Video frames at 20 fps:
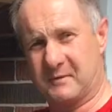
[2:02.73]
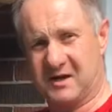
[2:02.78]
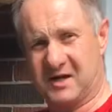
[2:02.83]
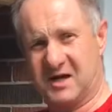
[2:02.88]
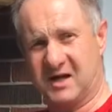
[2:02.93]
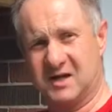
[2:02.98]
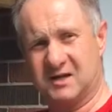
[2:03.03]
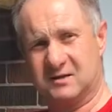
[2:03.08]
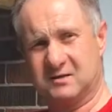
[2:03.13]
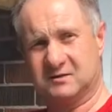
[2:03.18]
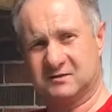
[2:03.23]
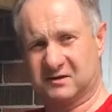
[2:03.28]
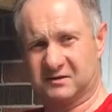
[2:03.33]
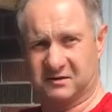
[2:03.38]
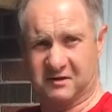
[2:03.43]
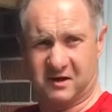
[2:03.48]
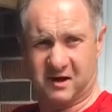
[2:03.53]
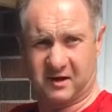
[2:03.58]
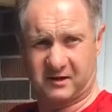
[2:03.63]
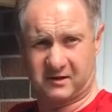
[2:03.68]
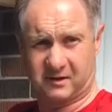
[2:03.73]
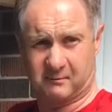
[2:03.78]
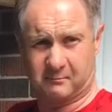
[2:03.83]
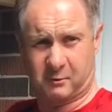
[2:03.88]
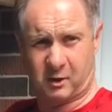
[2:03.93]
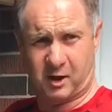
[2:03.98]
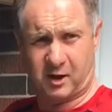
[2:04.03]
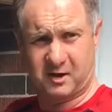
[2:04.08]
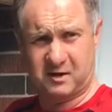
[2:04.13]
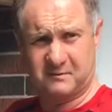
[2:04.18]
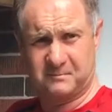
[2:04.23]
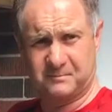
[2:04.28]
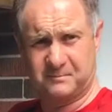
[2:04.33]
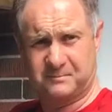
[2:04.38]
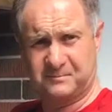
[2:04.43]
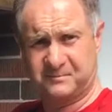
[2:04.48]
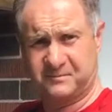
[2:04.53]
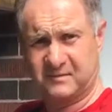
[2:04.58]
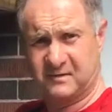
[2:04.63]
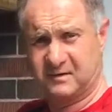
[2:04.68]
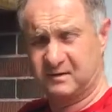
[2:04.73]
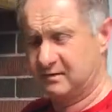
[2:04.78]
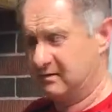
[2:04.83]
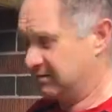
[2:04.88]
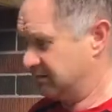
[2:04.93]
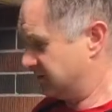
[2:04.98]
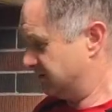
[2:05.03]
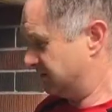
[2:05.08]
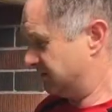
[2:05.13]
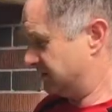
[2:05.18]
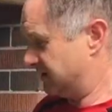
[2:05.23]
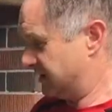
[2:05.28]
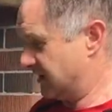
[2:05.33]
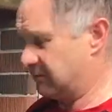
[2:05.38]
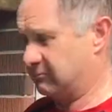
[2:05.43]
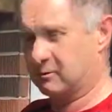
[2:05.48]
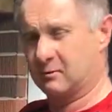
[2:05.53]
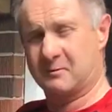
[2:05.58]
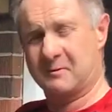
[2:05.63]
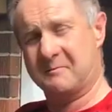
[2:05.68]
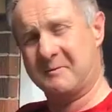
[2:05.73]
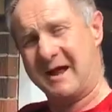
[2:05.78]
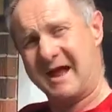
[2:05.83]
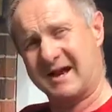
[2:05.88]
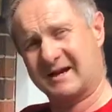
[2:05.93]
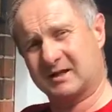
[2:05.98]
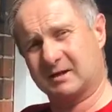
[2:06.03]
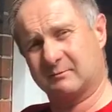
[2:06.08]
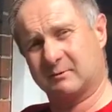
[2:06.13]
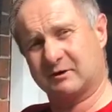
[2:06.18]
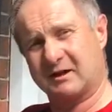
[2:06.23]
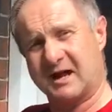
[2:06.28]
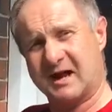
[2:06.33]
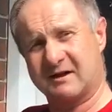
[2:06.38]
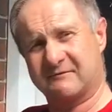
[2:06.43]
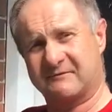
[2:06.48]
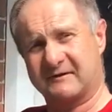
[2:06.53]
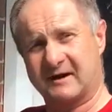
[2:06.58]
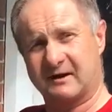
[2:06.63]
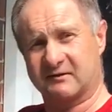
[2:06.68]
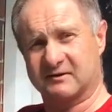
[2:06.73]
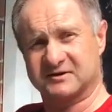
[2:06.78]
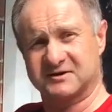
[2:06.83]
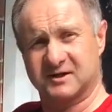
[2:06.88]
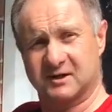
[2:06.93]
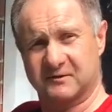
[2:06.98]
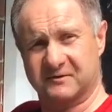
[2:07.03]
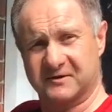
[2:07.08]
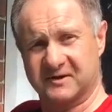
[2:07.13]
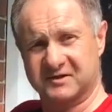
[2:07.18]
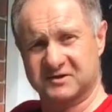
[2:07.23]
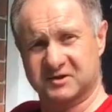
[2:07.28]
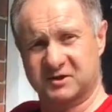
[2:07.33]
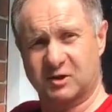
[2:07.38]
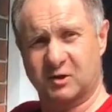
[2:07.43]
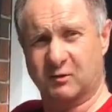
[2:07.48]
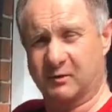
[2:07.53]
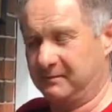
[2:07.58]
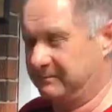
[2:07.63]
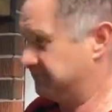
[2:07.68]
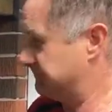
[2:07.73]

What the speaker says: heat that they're not going to burn. And we'll be back in about a half an hour, see how things are going.